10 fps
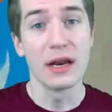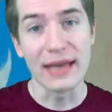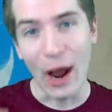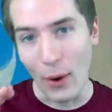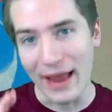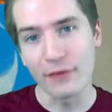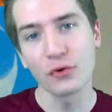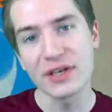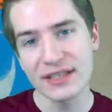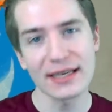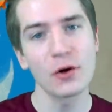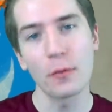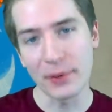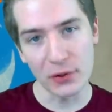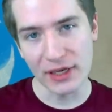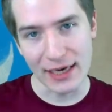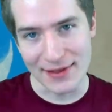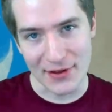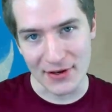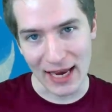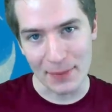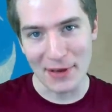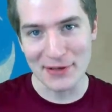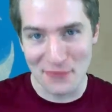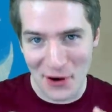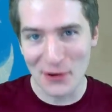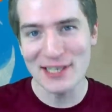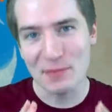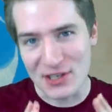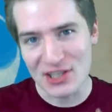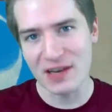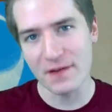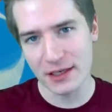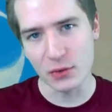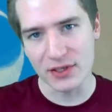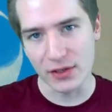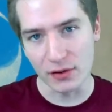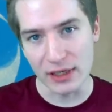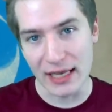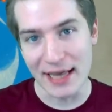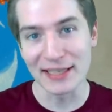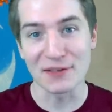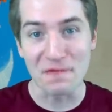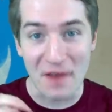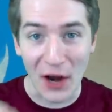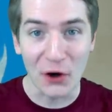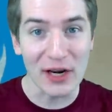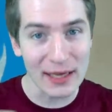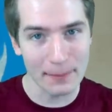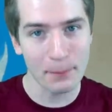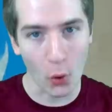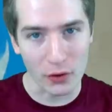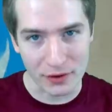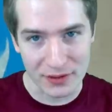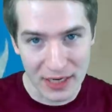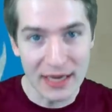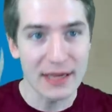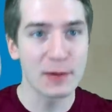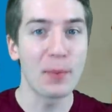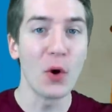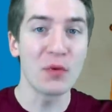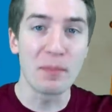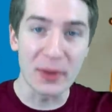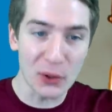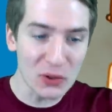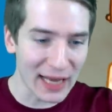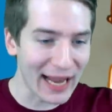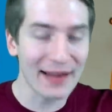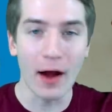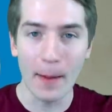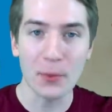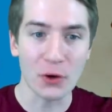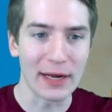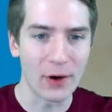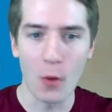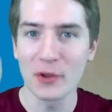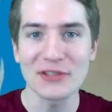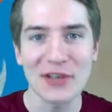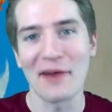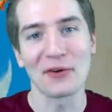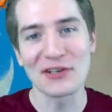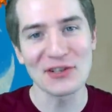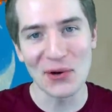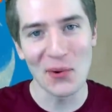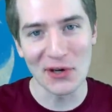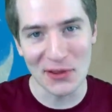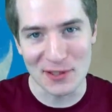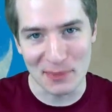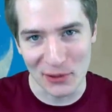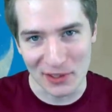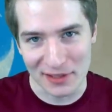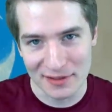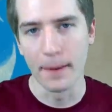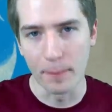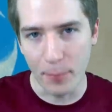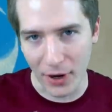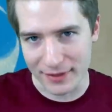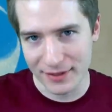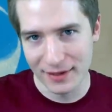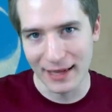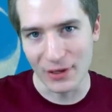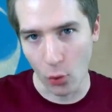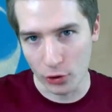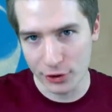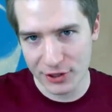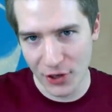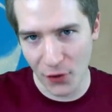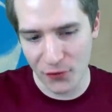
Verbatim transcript: Now, every single building in the game has a very specific utility, and it's very important to both build and upgrade almost every single one of these buildings. But in order to go